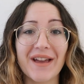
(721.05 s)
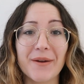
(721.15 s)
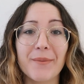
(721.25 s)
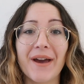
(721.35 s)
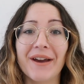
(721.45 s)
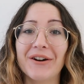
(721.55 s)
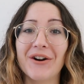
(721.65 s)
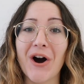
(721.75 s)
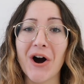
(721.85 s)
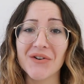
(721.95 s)
a
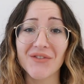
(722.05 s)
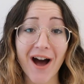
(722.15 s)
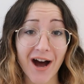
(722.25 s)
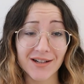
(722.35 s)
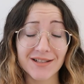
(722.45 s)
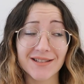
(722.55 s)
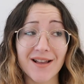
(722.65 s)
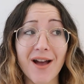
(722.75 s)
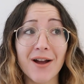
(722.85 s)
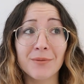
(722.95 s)
pair of Uggs
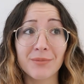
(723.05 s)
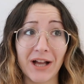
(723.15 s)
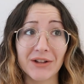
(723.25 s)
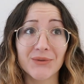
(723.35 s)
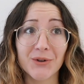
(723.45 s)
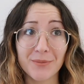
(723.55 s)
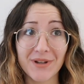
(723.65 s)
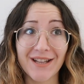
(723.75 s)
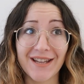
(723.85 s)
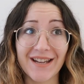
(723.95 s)
platform
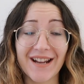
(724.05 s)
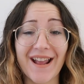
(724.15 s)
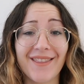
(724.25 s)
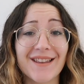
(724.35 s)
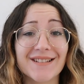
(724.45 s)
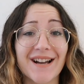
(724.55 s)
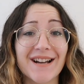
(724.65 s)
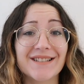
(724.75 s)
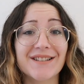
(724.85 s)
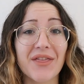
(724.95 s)
mini in the
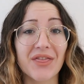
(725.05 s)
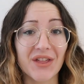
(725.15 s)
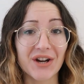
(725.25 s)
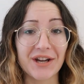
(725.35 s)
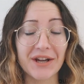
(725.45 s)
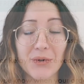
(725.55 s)
size 3,